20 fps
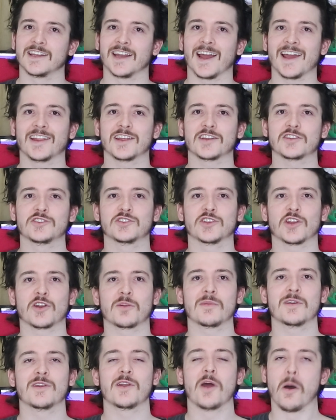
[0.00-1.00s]
G'day ladies and
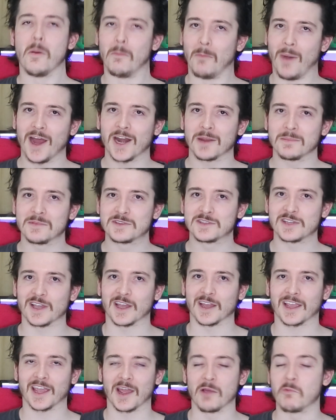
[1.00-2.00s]
gentlemen, my name is
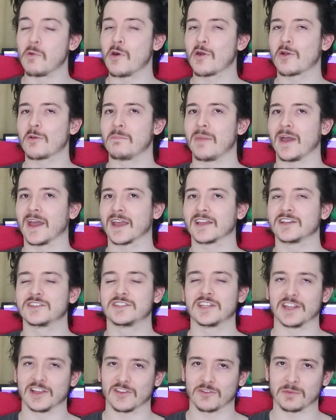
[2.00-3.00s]
Zach and welcome back
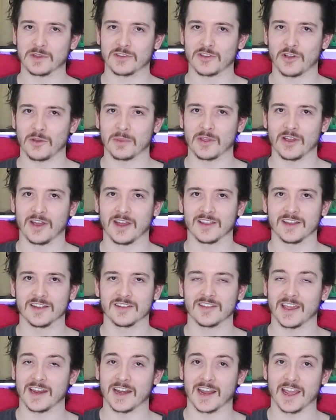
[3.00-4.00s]
to this week's Hobby Highlights
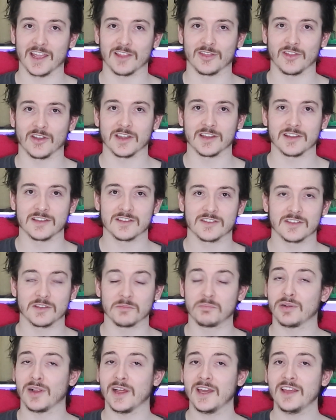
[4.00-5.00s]
and Headlines, the
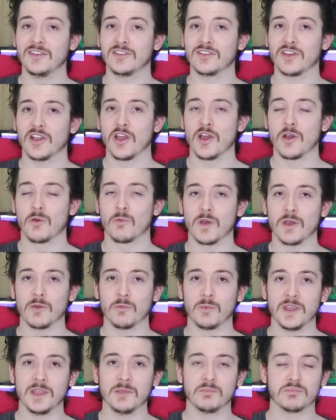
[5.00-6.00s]
place where
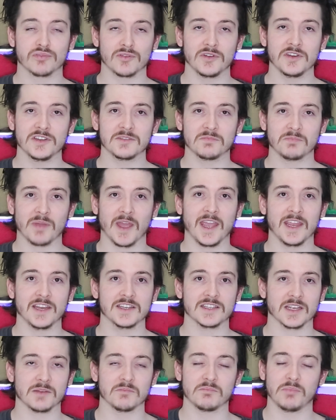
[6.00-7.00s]
we print,
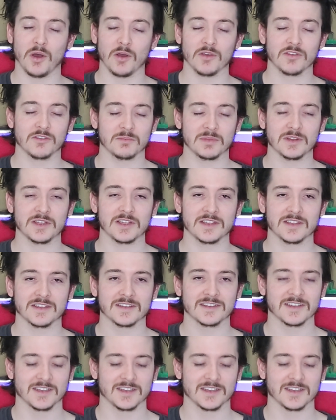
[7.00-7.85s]
paint and possibly,